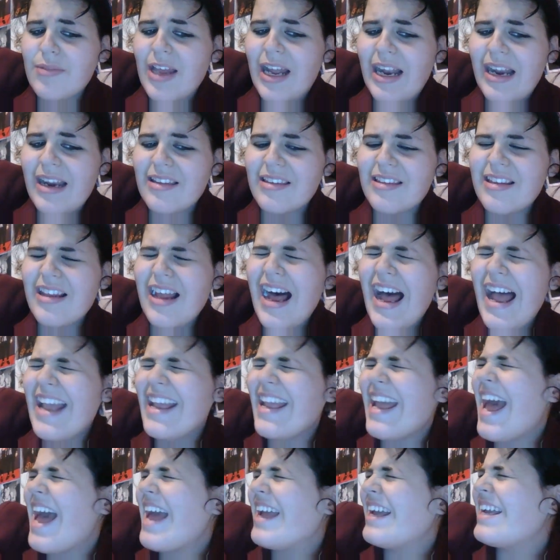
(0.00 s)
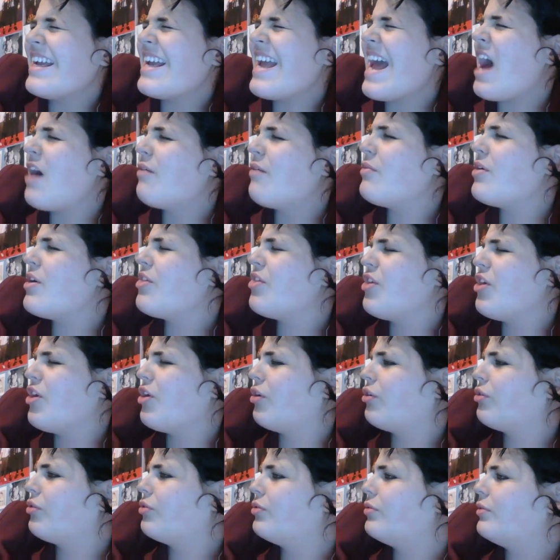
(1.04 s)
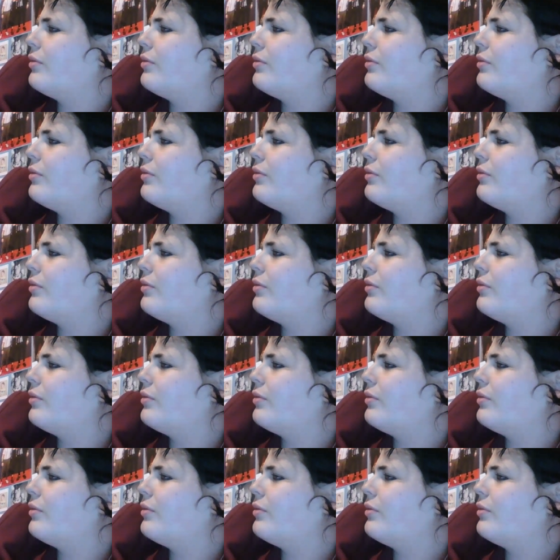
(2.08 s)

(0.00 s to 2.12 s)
I just like hanging out with you